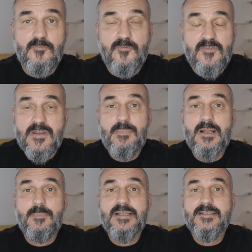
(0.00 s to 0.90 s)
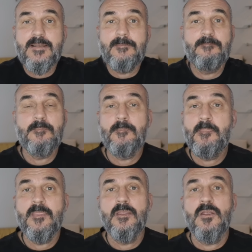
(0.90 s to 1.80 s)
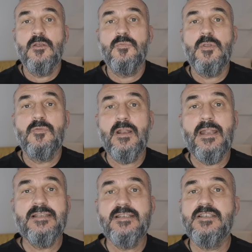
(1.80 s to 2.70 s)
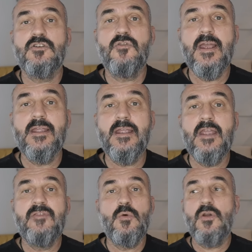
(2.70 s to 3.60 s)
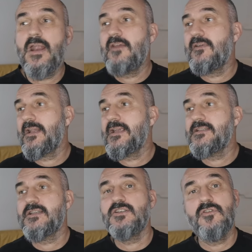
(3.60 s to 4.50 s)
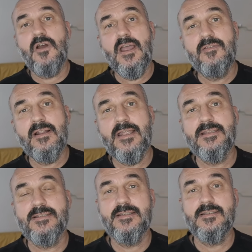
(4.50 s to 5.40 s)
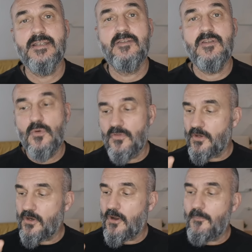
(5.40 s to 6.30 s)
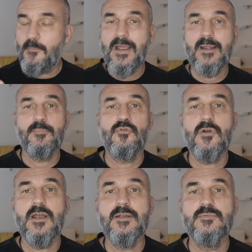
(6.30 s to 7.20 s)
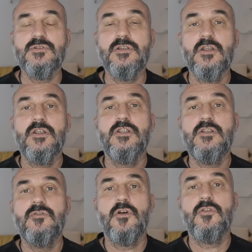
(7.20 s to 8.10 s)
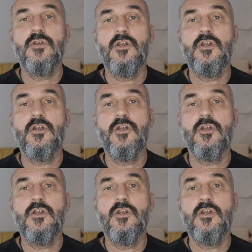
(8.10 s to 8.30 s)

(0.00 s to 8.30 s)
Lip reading: 50mm. The lenses are great. If you want heavy lenses, you've got heavy lenses. If you want the compact primes, you've got the